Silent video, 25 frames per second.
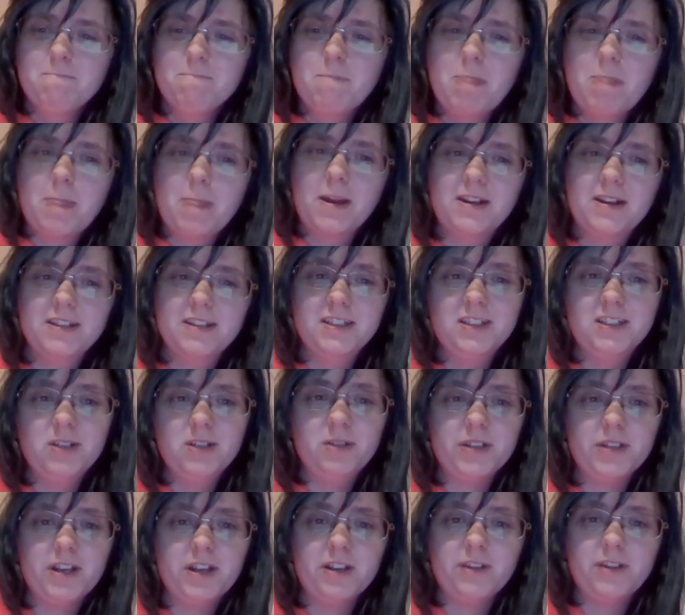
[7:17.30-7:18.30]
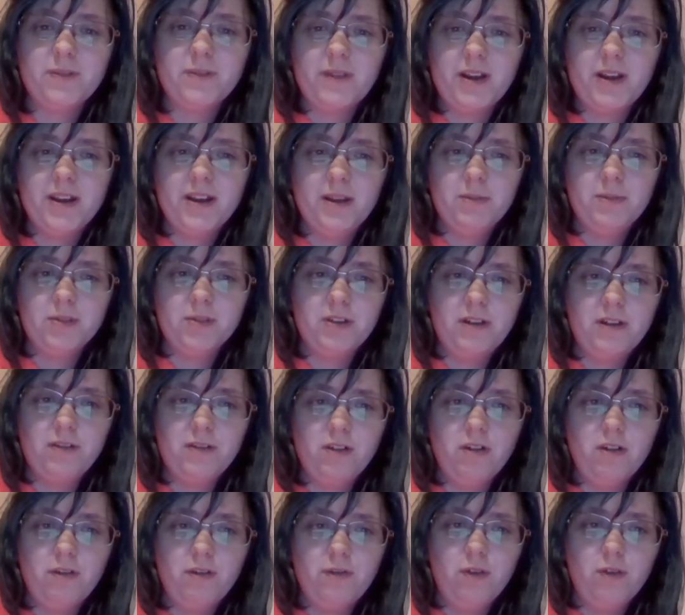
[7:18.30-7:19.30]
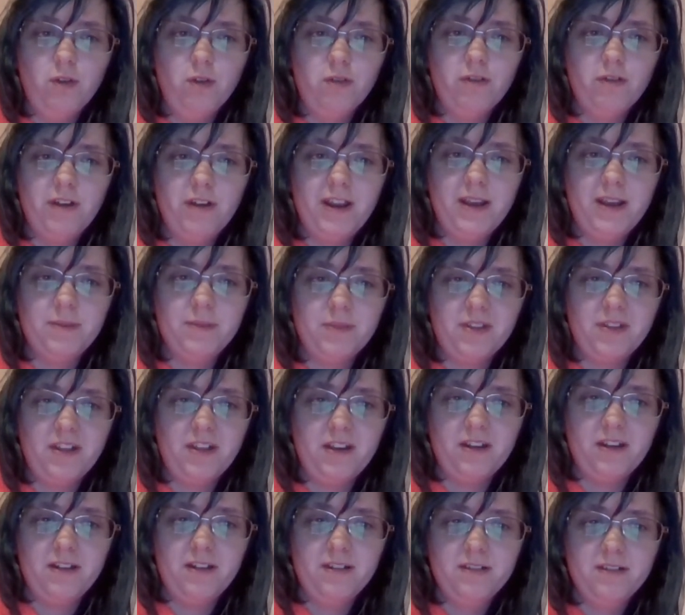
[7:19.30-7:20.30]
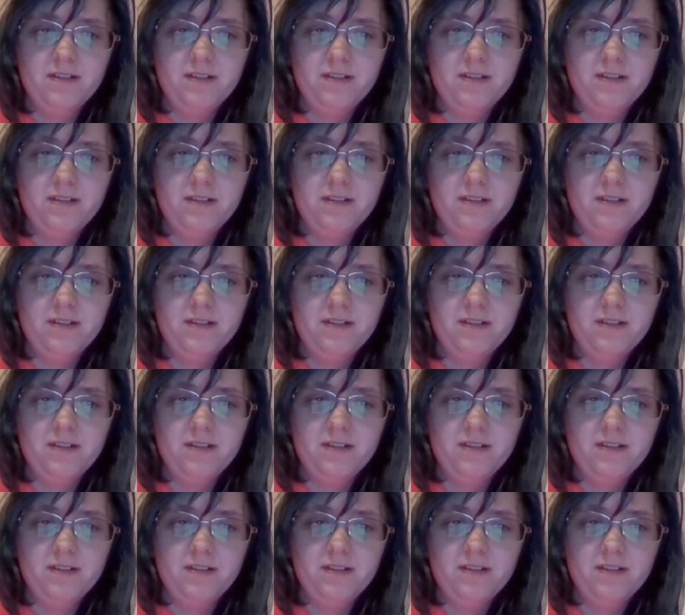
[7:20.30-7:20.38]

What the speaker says: because it's always hard to find names, so I've got a folder of names there,